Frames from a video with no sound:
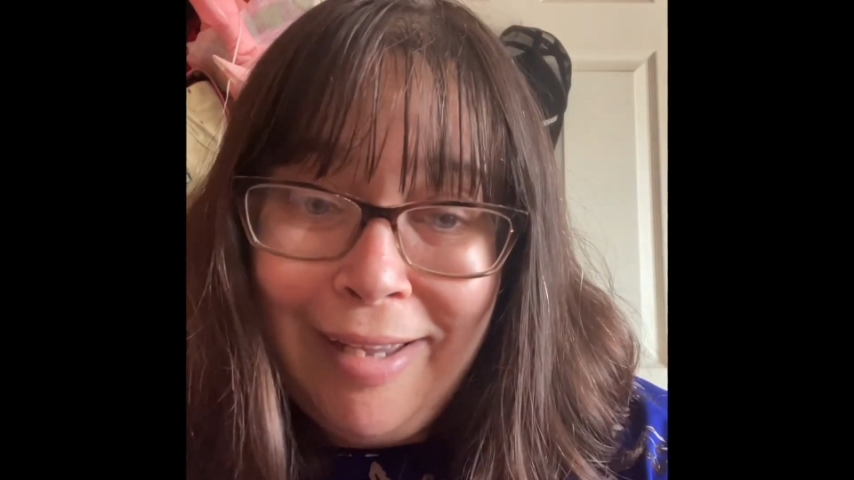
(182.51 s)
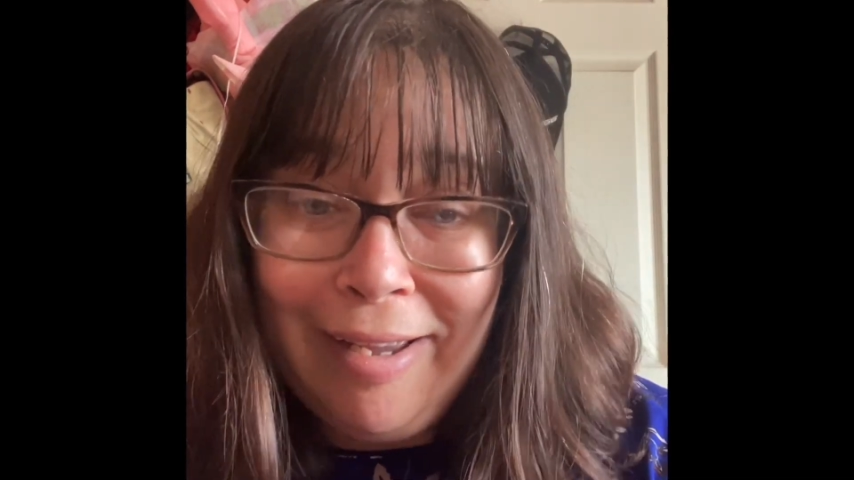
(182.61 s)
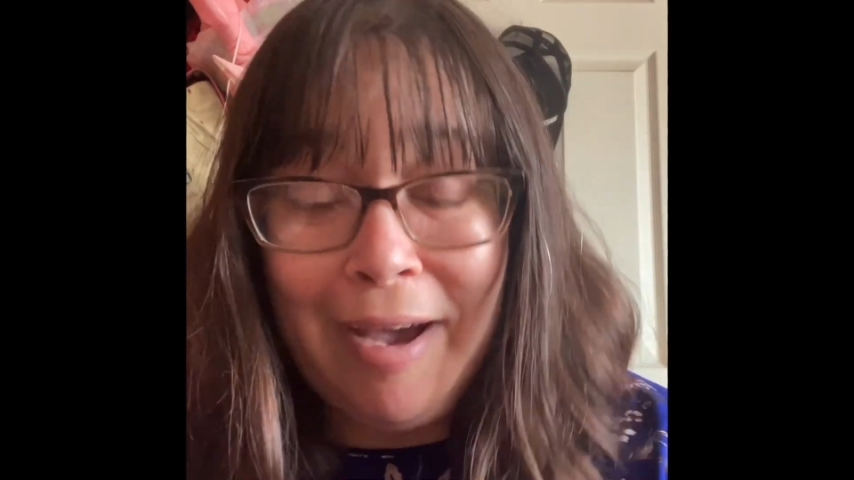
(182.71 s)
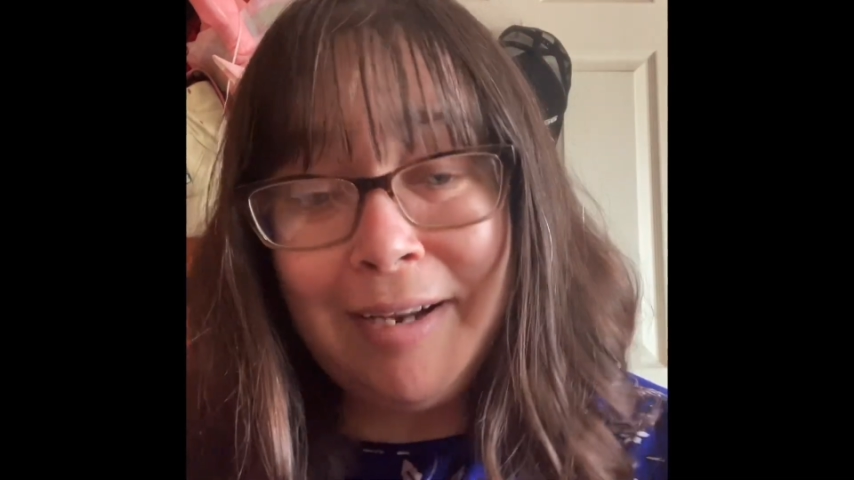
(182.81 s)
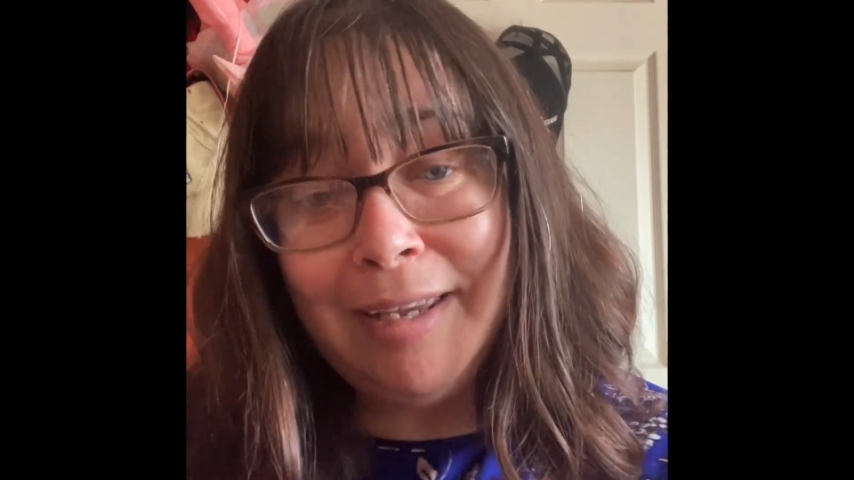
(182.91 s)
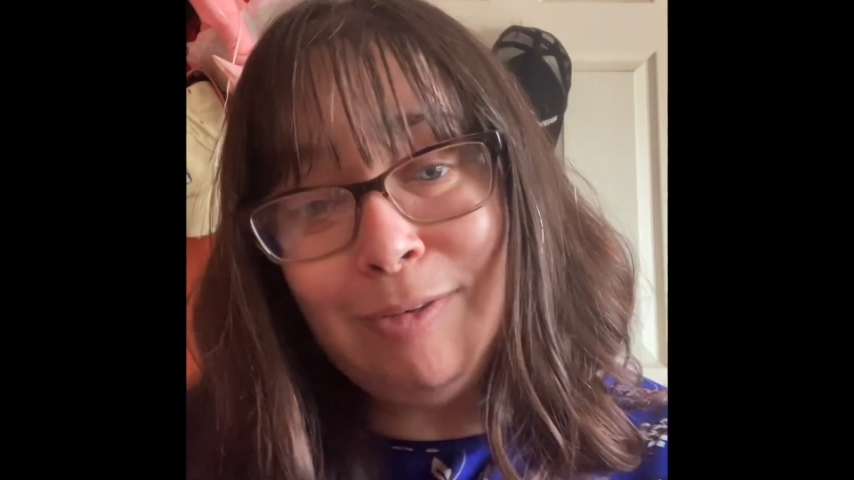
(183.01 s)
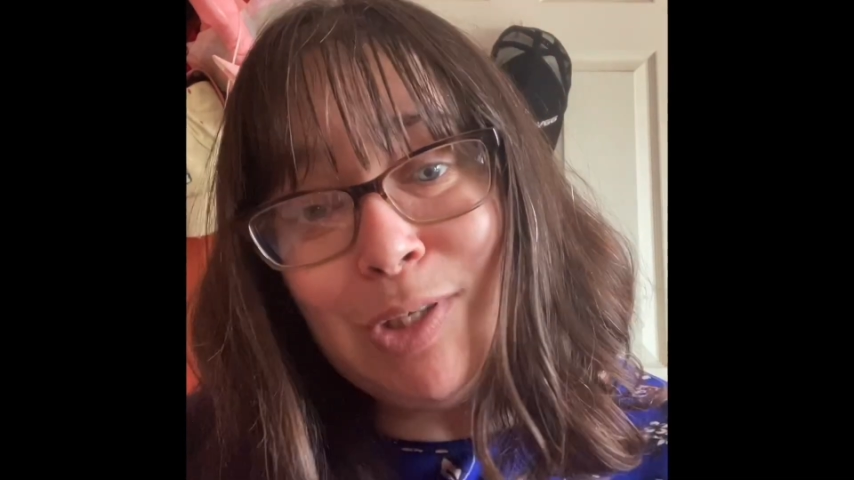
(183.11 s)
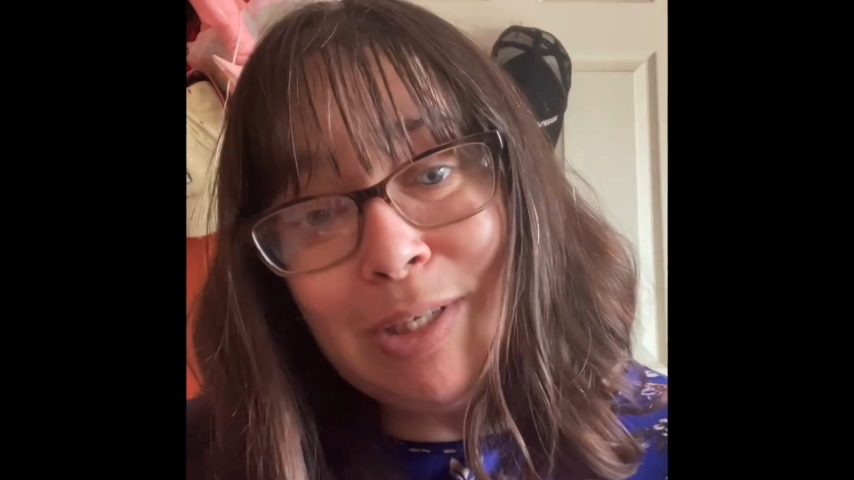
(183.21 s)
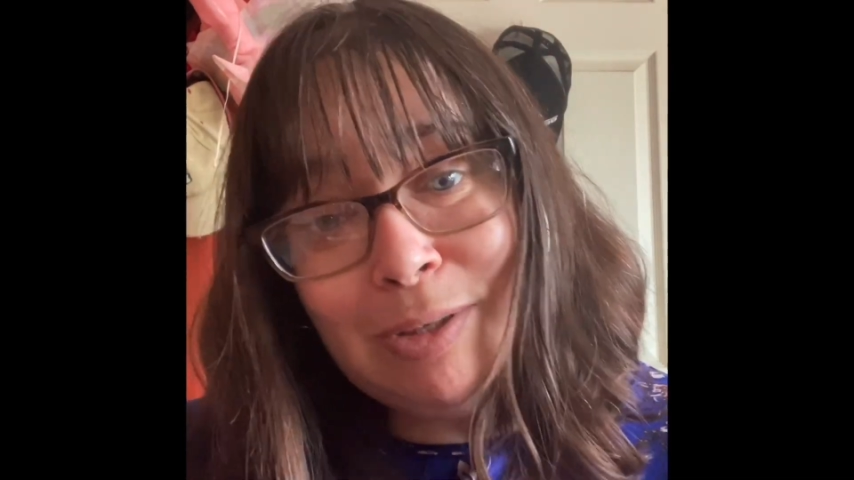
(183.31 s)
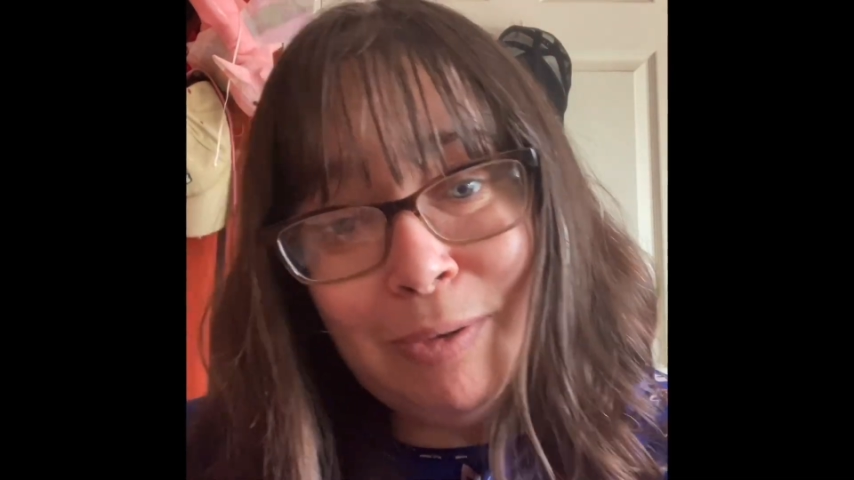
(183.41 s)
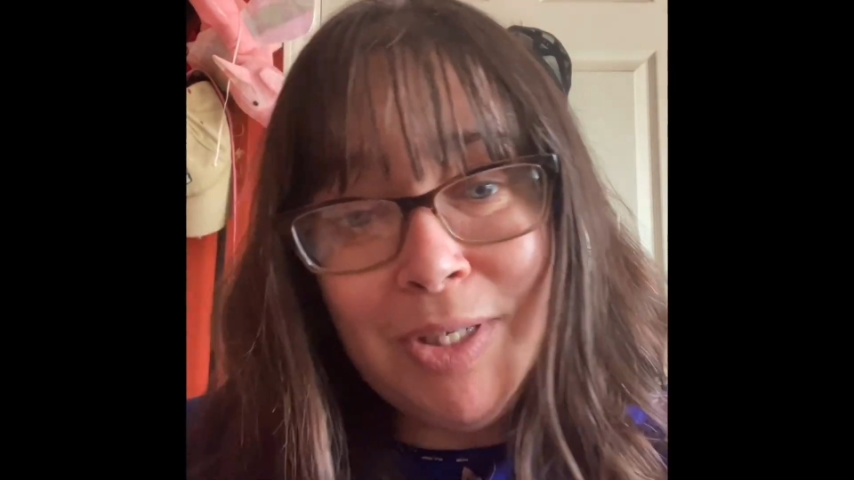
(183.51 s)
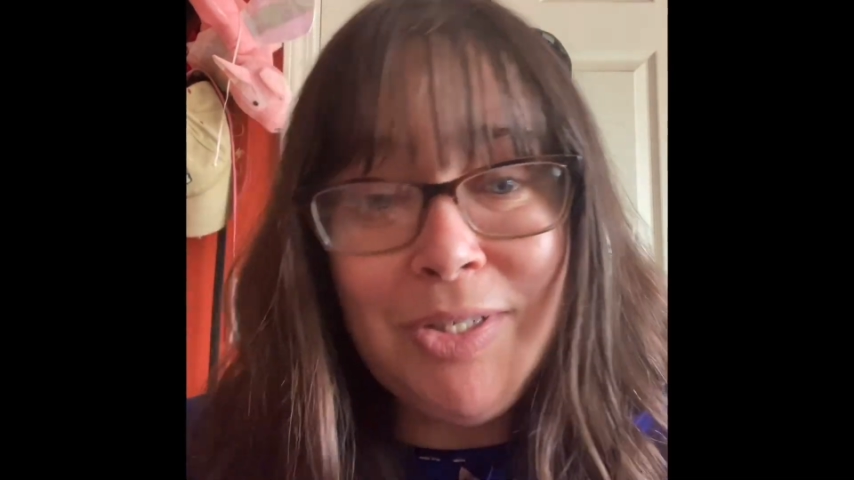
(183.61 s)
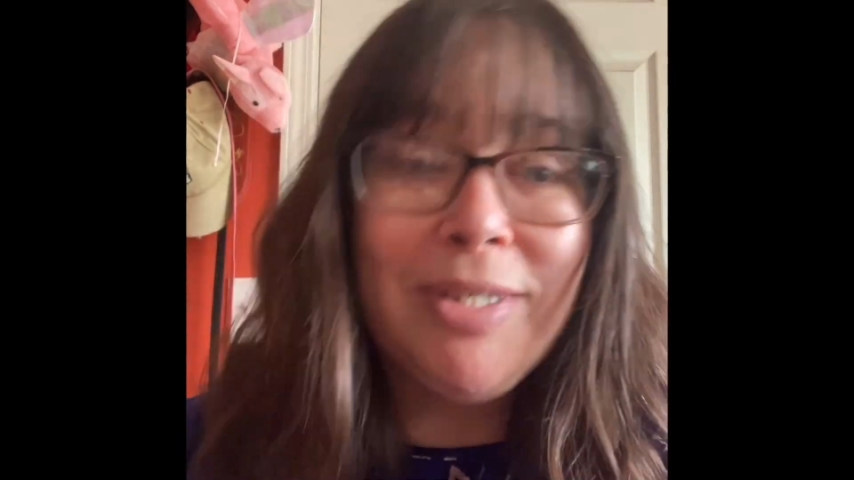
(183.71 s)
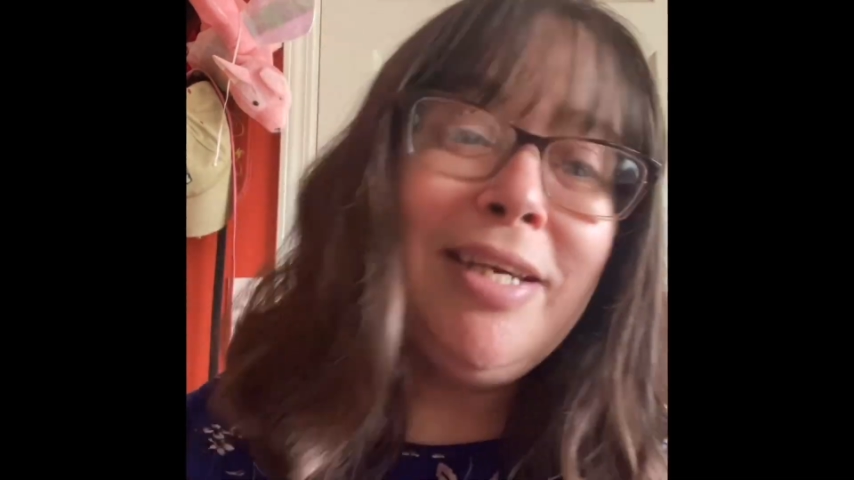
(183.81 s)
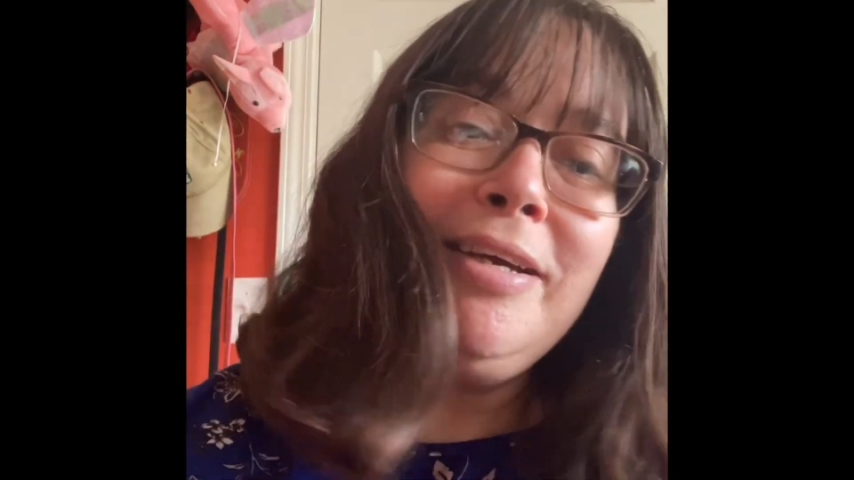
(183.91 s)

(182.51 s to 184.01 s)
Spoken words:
and God gives it to us